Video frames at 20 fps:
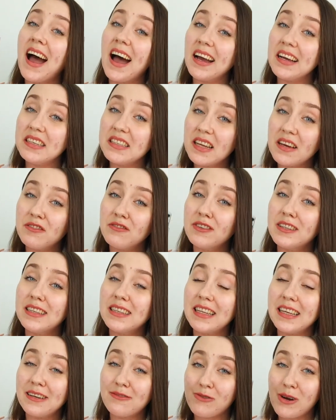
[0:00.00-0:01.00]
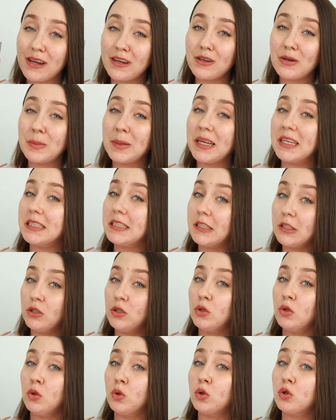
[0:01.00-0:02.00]
I definitely recommend
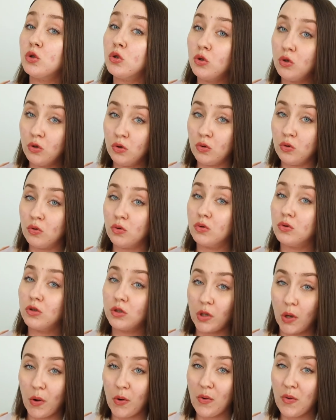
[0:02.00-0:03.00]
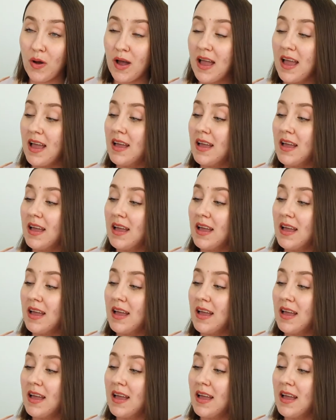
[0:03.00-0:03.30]
you to do so.